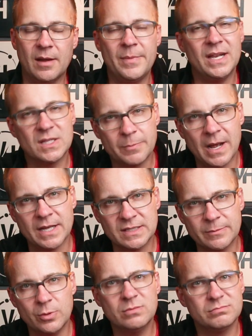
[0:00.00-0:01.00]
I mean, it's
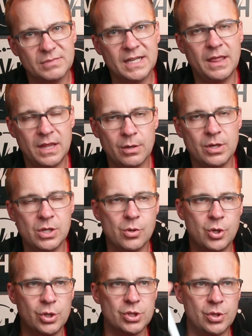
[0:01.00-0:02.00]
possible. In theory, you
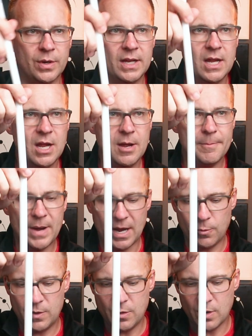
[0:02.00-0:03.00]
could do it,
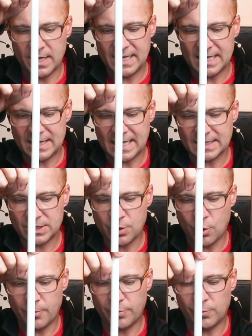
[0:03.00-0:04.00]
but we want to get that
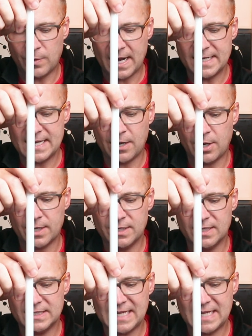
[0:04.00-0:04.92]
scope right down onto the